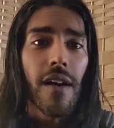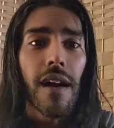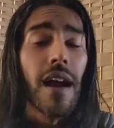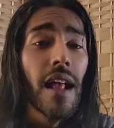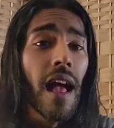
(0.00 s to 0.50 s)

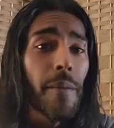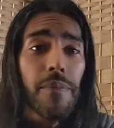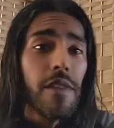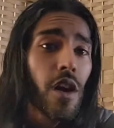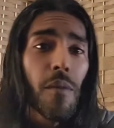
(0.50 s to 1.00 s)
you know,
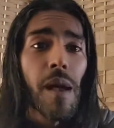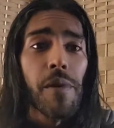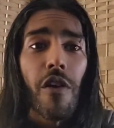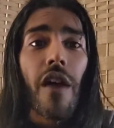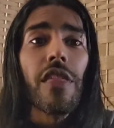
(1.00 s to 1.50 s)
maybe you're on
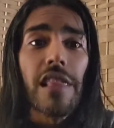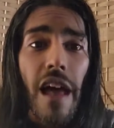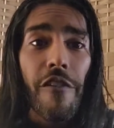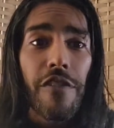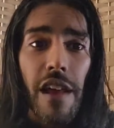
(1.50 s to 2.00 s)
the left
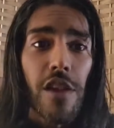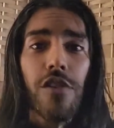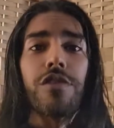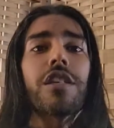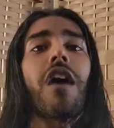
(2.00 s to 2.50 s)
and you used to
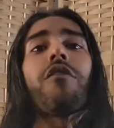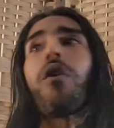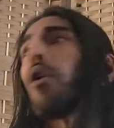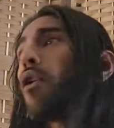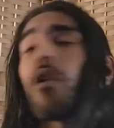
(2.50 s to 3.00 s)
have a
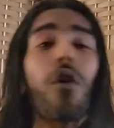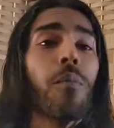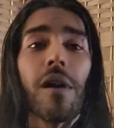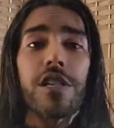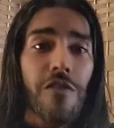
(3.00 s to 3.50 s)
whole bunch
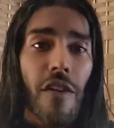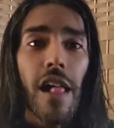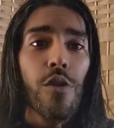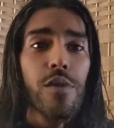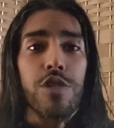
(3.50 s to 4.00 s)
of
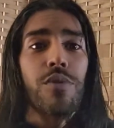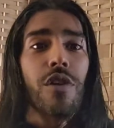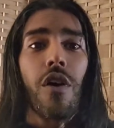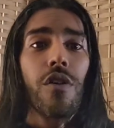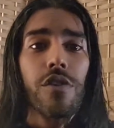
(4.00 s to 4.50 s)
followers with all,
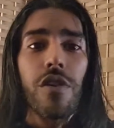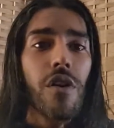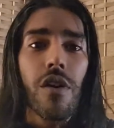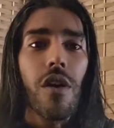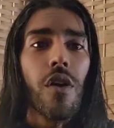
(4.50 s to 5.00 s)
you, uh,
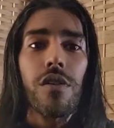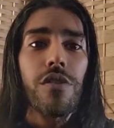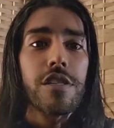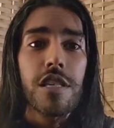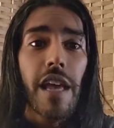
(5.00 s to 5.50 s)
all this
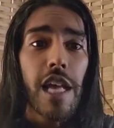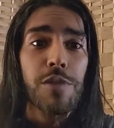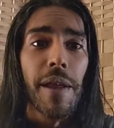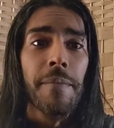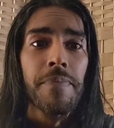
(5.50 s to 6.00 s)
engagement.
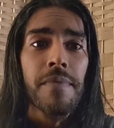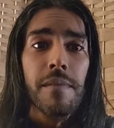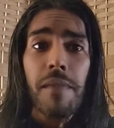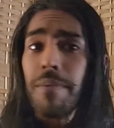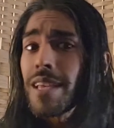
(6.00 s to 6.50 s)
Maybe
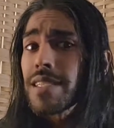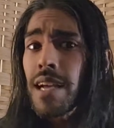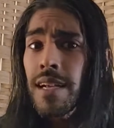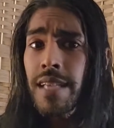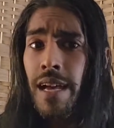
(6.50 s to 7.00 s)
that's gone
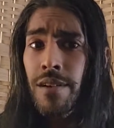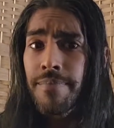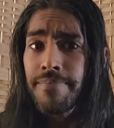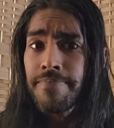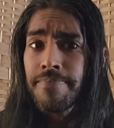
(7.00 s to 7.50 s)
down.
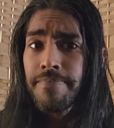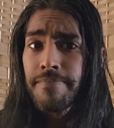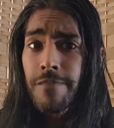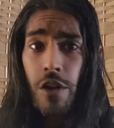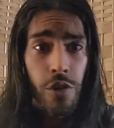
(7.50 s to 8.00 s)
Are
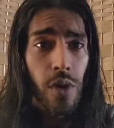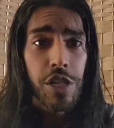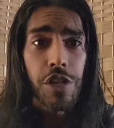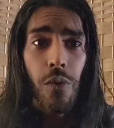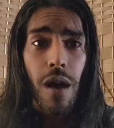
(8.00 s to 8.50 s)
you questioning
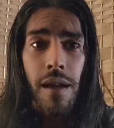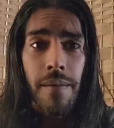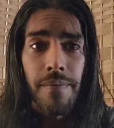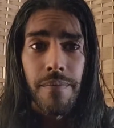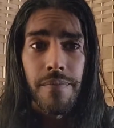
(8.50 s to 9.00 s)
why?
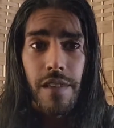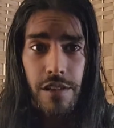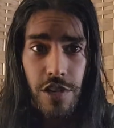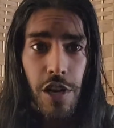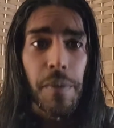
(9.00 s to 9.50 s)
Because it could
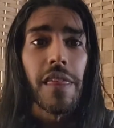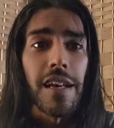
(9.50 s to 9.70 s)
be this.